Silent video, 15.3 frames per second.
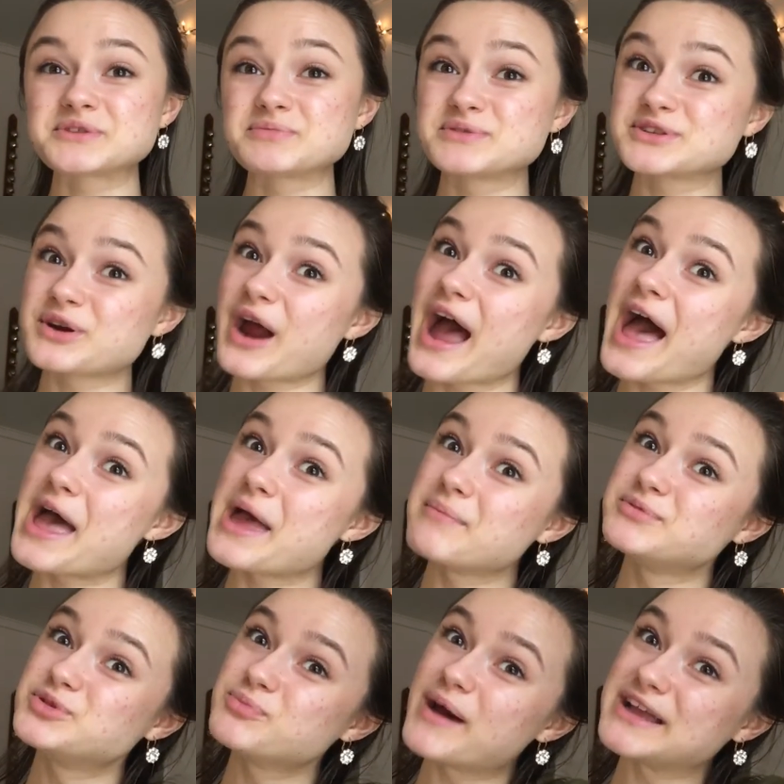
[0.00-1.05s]

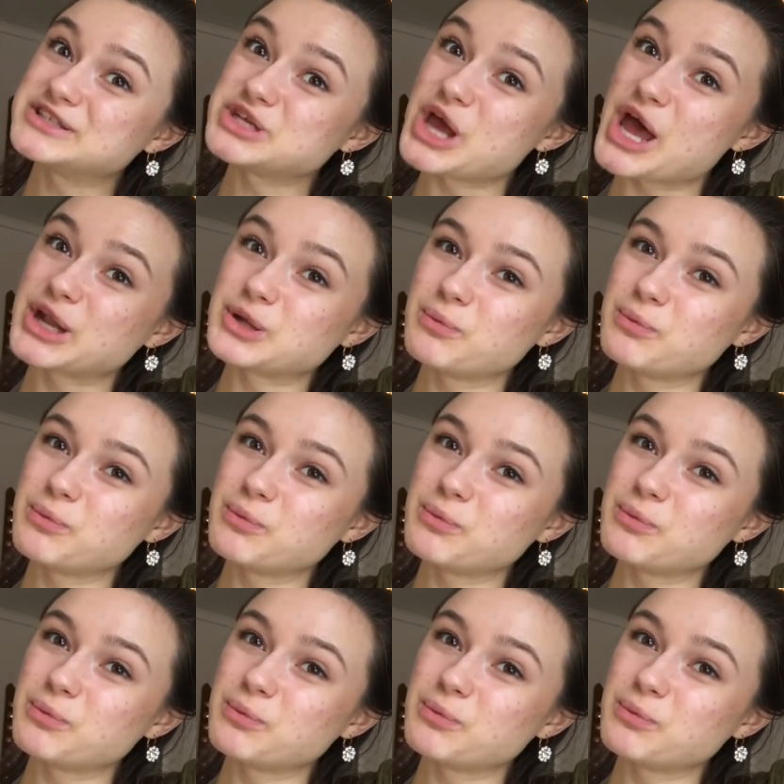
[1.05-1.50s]
subscribe to my channel,